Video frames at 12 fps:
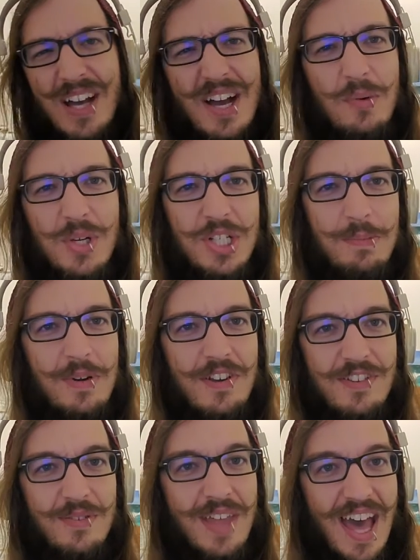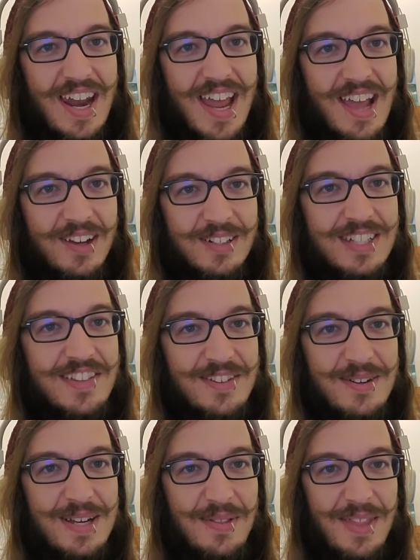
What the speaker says: We should pursue that angle. Let's go down